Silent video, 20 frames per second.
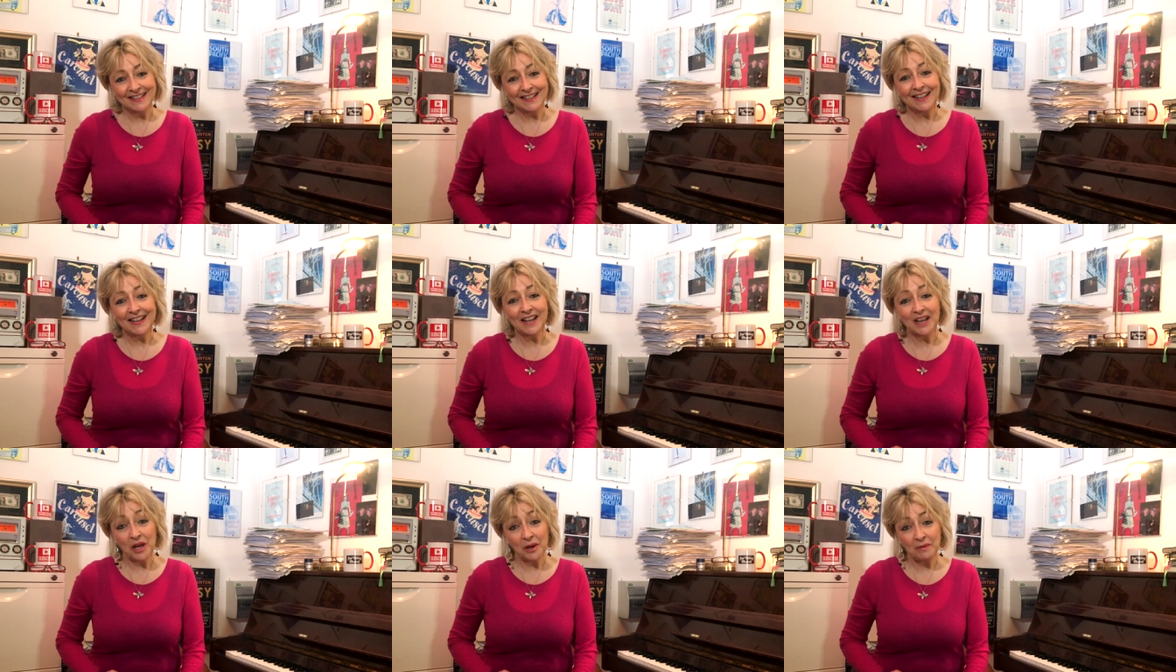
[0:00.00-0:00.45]

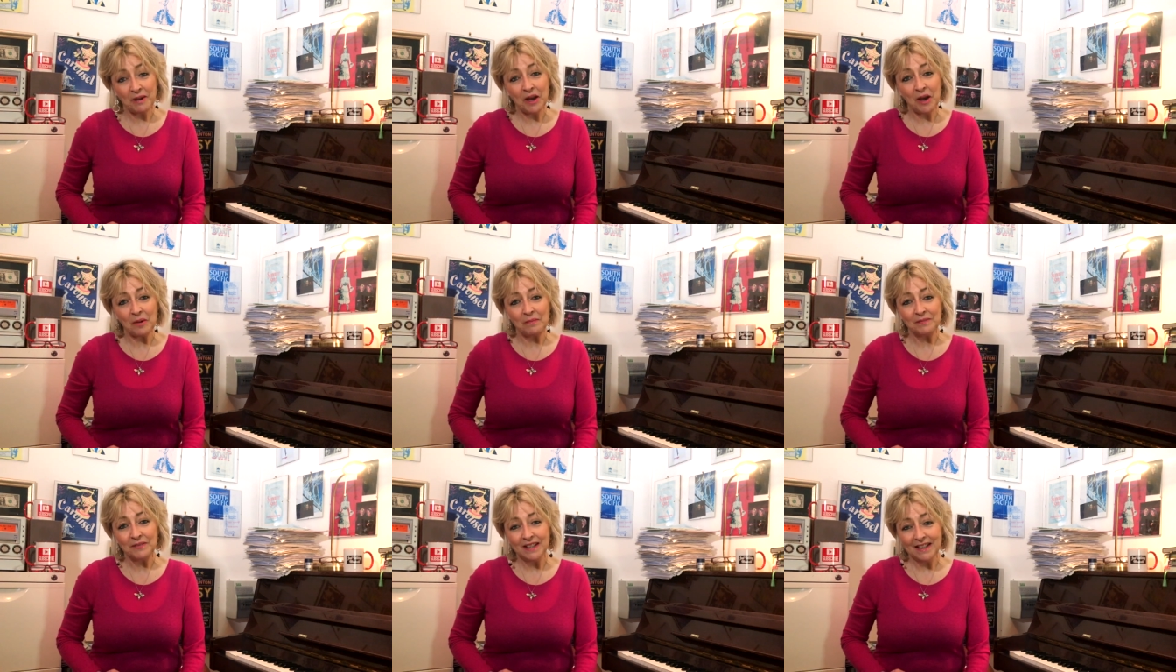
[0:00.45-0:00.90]
And coming
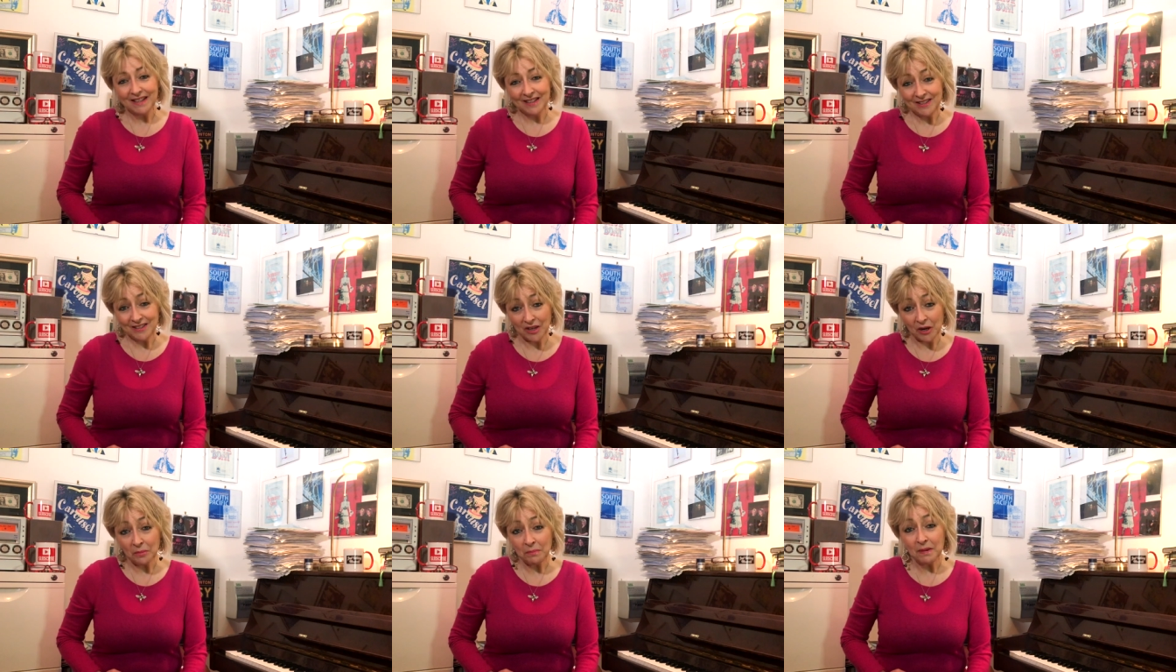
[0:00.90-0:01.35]
up,
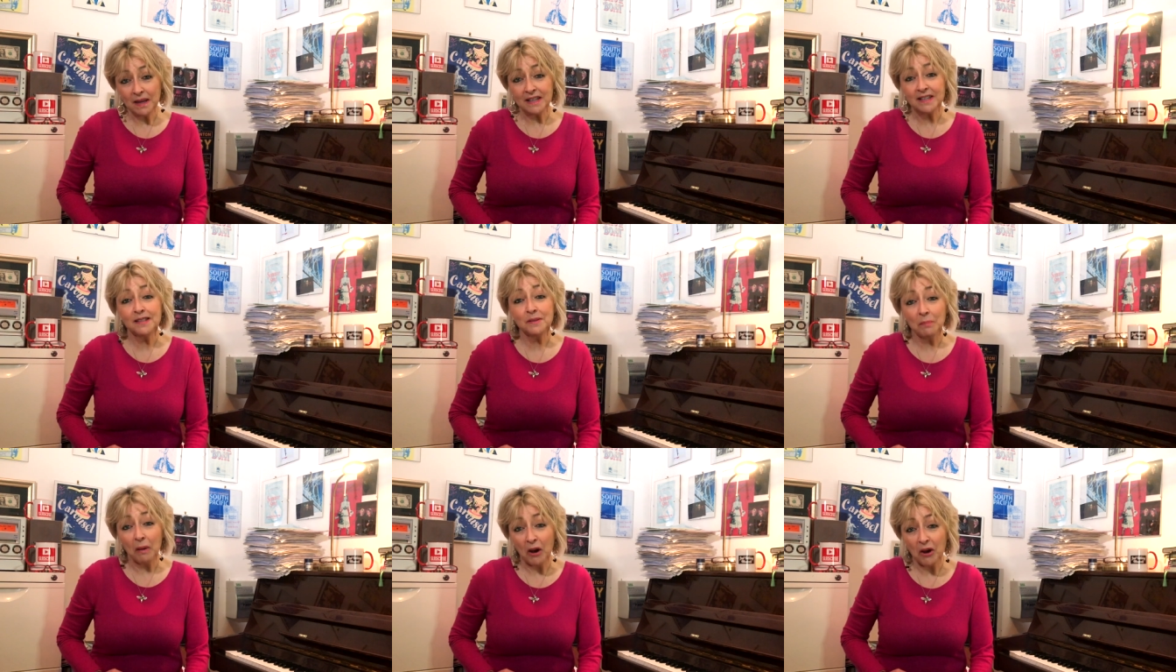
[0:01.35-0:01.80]
don't
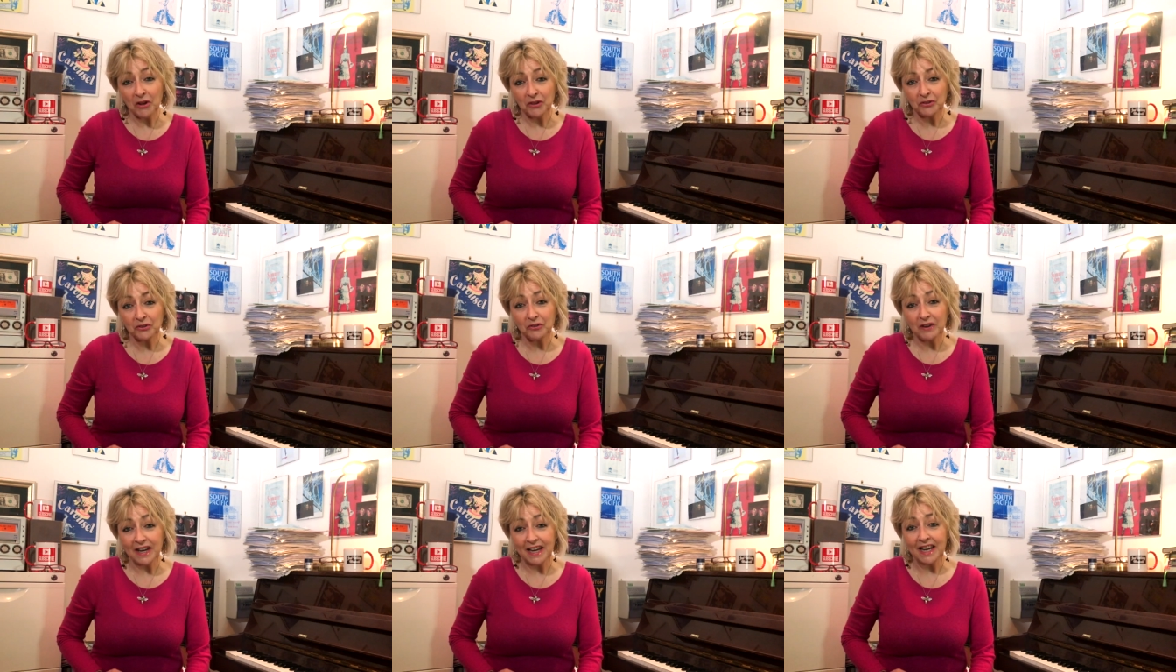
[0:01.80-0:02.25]
miss part
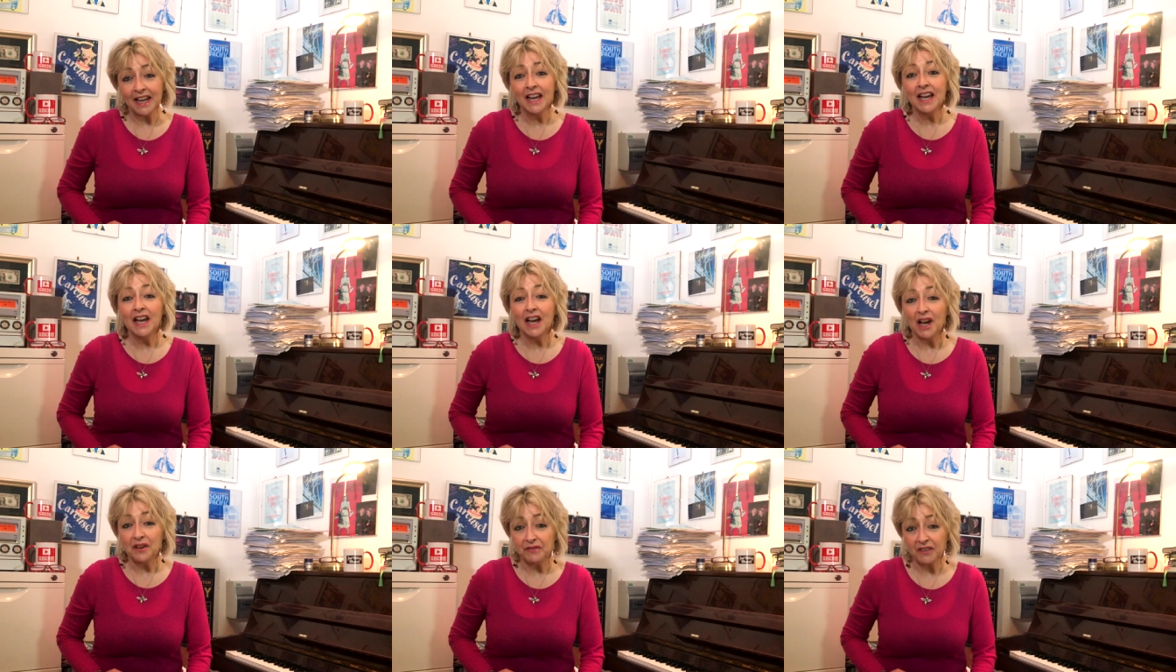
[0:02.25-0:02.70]
three
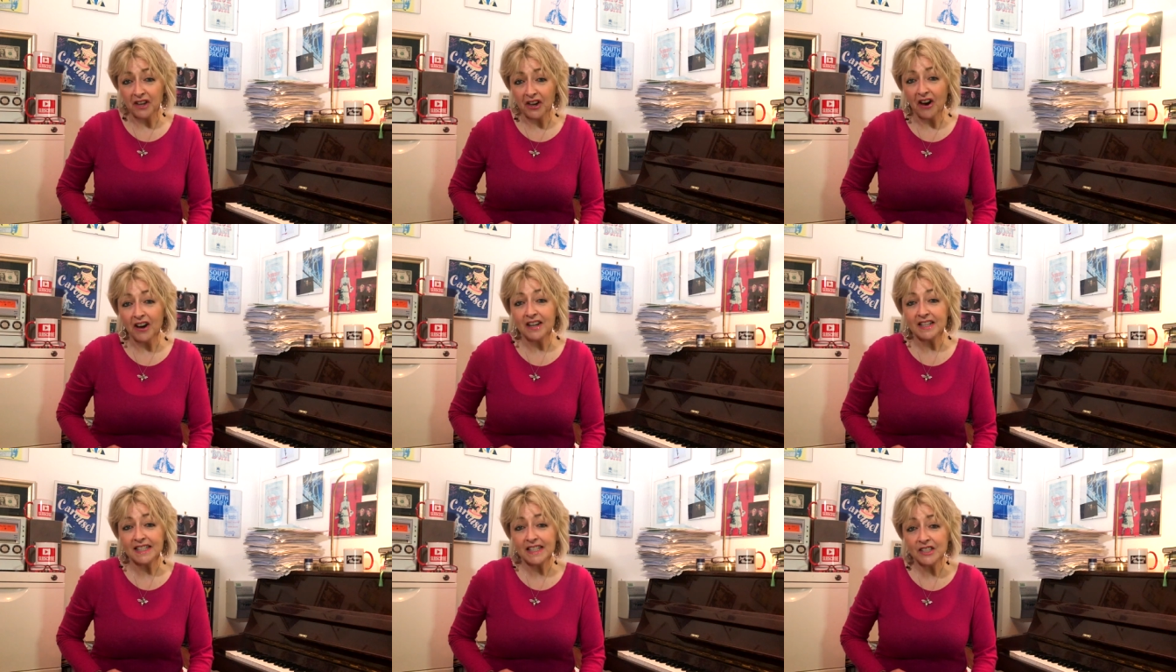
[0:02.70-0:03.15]
of the
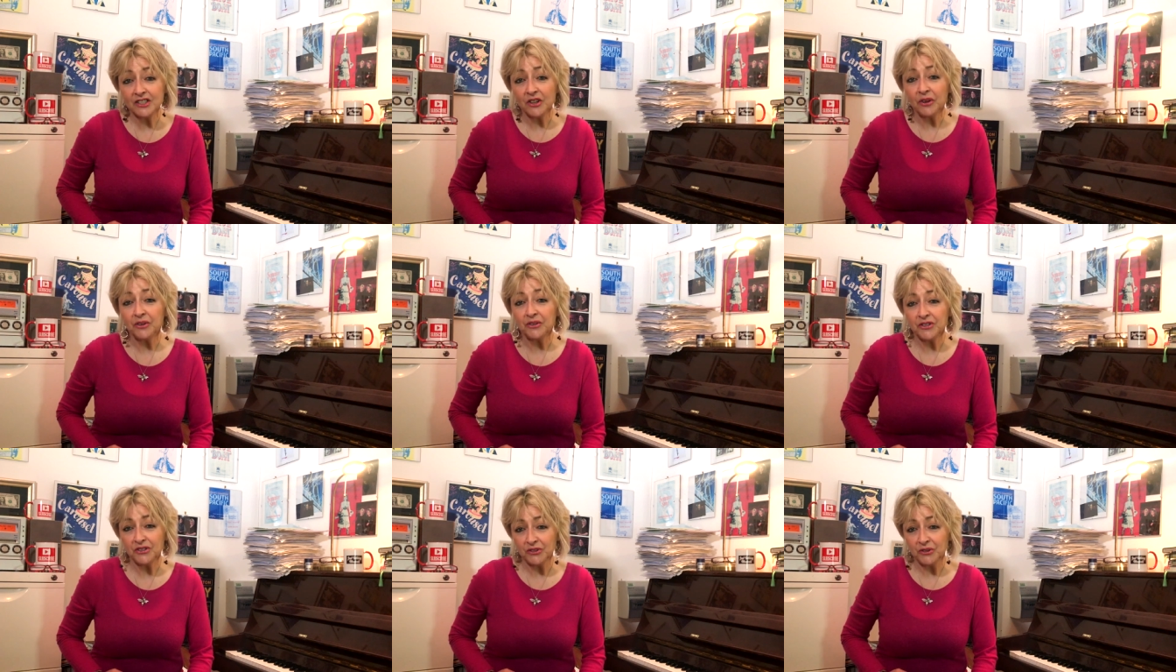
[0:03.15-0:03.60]
Guys and
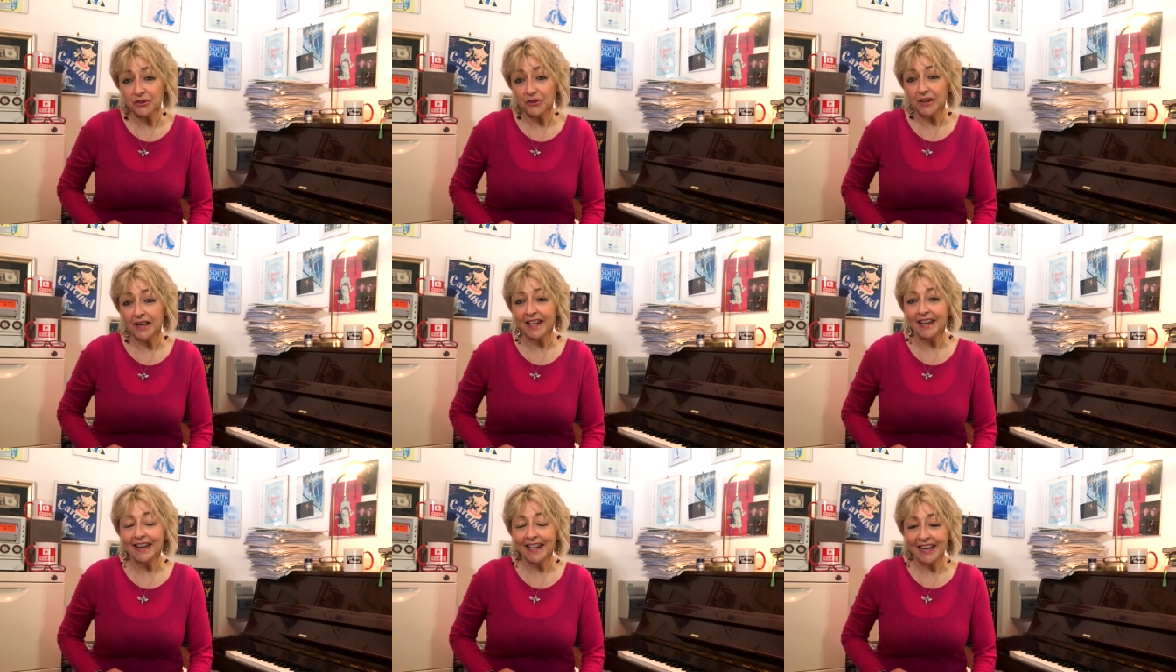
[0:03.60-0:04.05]
Dolls
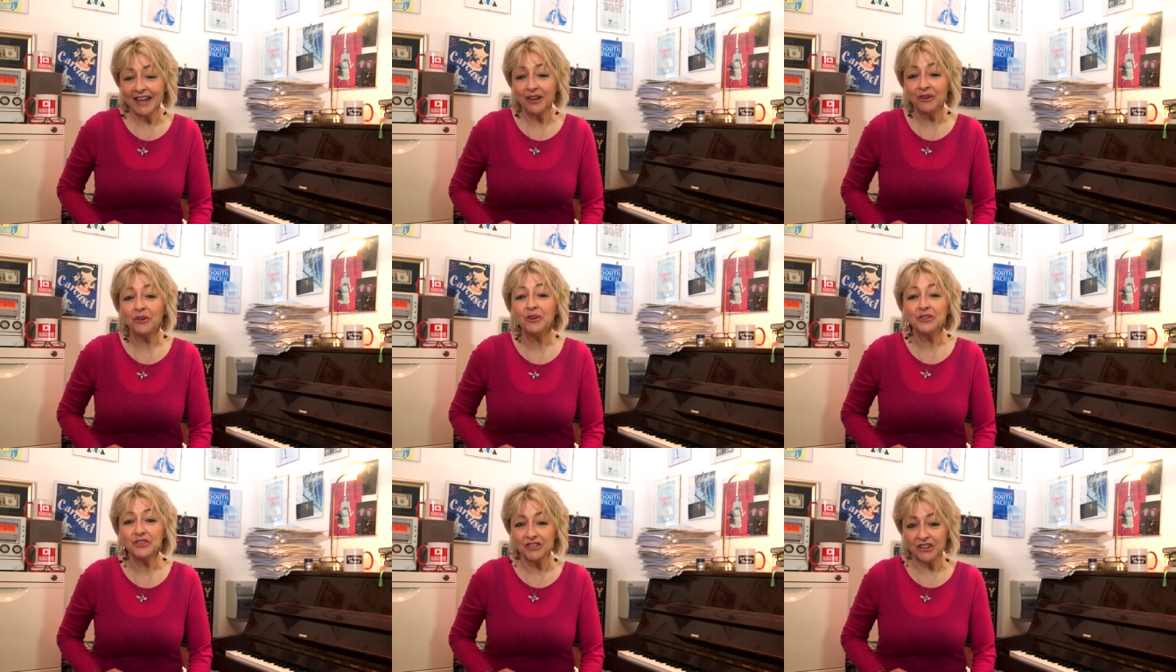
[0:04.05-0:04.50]
story here
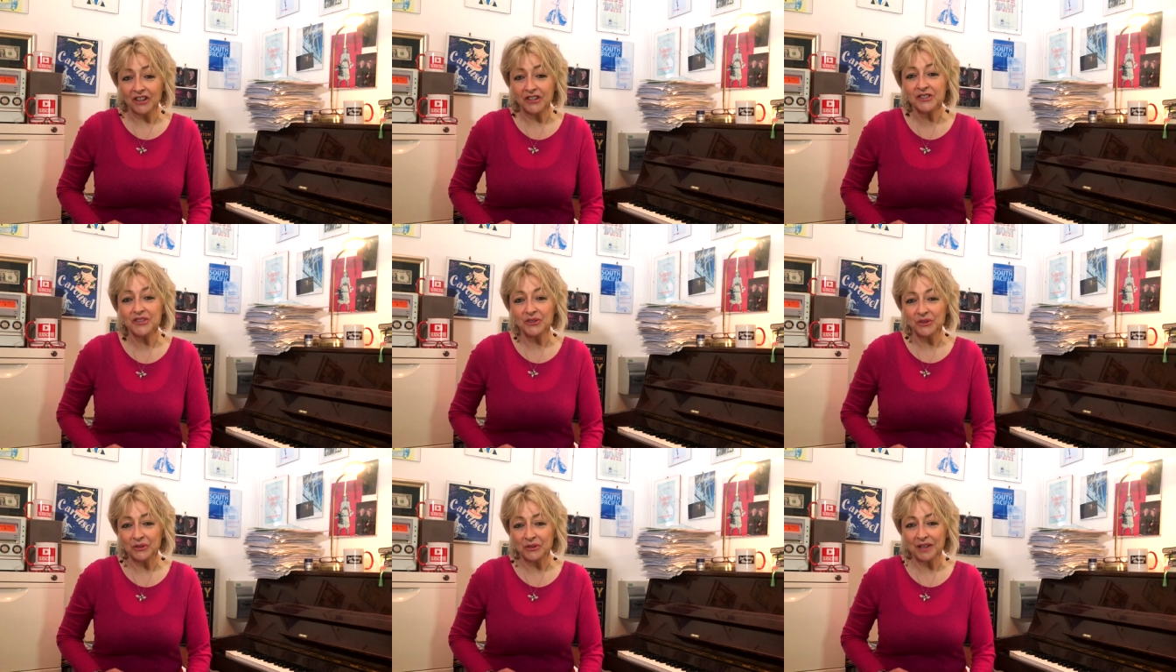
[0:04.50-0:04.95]
on
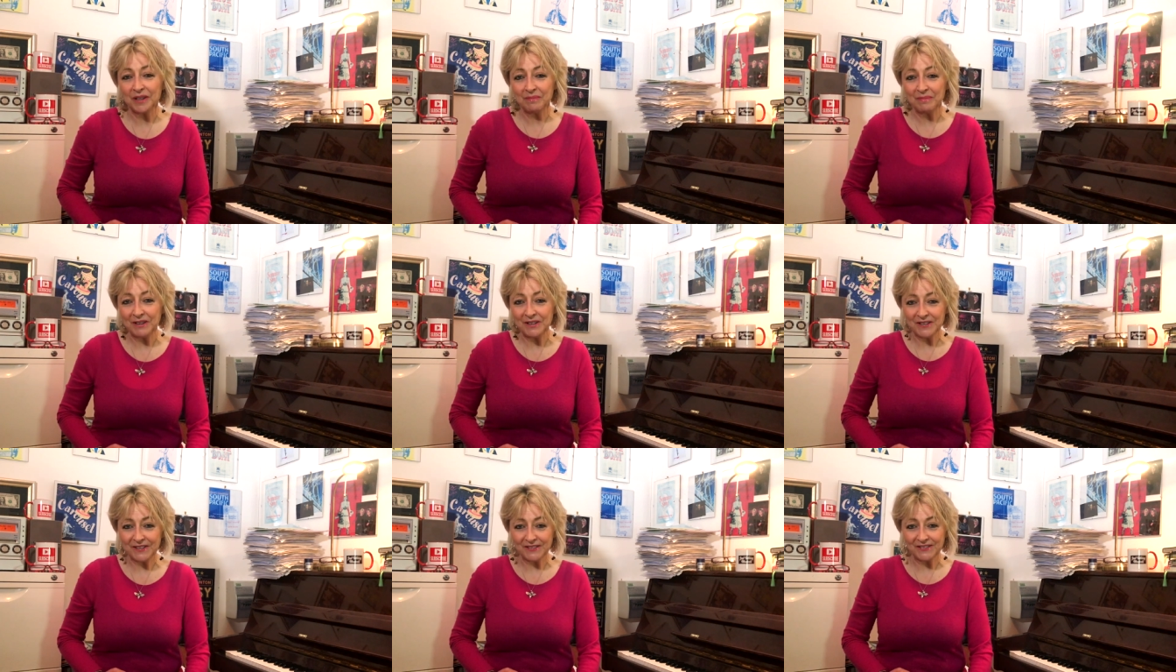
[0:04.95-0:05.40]
Just Talking
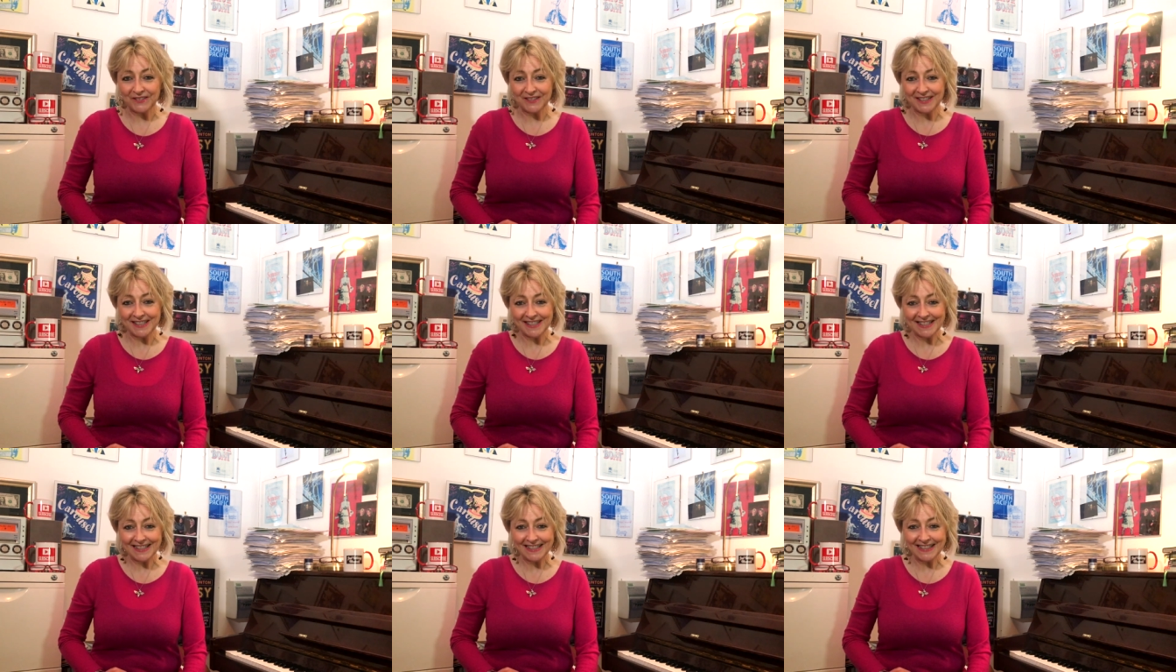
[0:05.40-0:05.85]
Musicals.